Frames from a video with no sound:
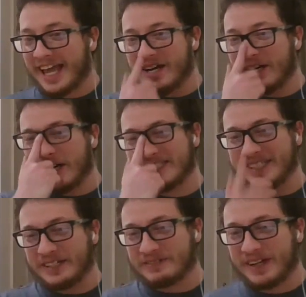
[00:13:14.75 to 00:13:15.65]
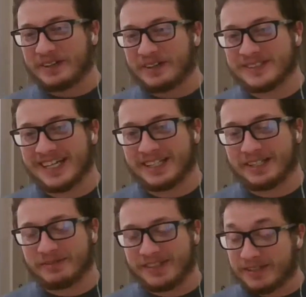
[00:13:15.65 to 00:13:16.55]
no, I saw him at a hotel.
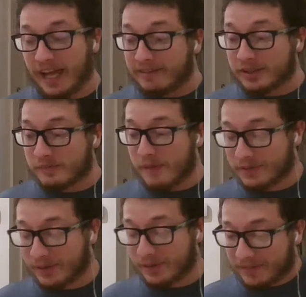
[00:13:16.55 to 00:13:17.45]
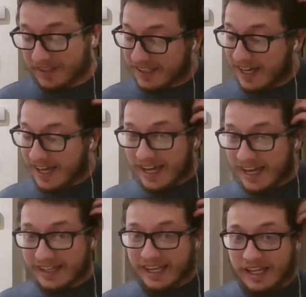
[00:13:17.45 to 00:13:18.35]
It was after his match with Almas,
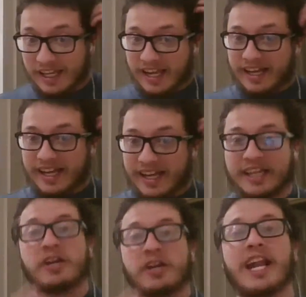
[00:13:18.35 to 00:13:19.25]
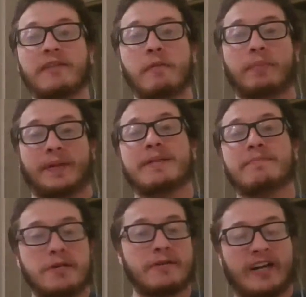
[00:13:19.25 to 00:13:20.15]
and like you can't even blame
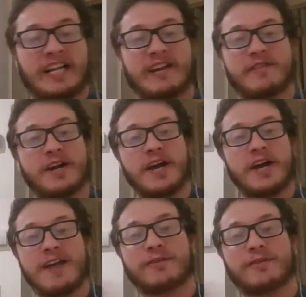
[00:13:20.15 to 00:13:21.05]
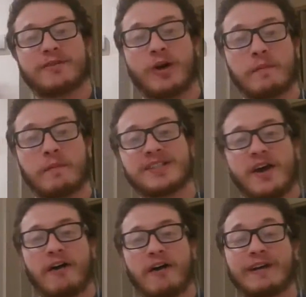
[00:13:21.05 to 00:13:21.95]
me for giving him versus Almas
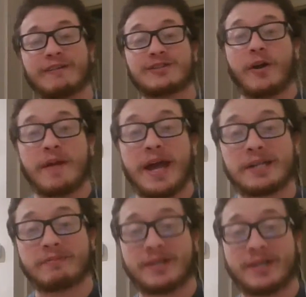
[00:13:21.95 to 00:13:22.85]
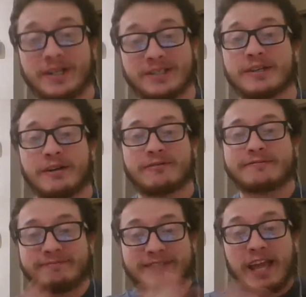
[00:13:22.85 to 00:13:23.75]
a 5-star match because
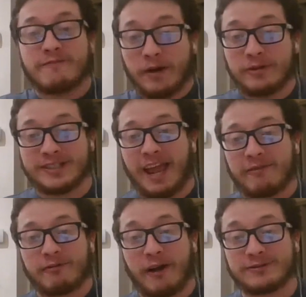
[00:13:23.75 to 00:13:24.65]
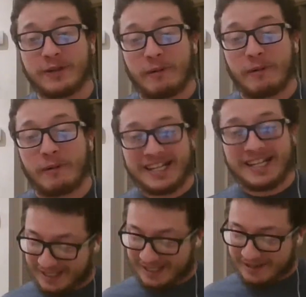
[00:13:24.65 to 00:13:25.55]
Dave Meltzer gave it a 5-star match.
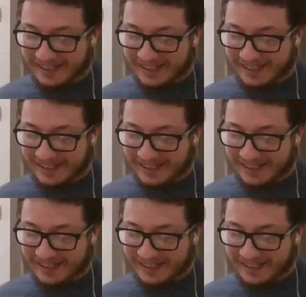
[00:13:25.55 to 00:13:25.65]
So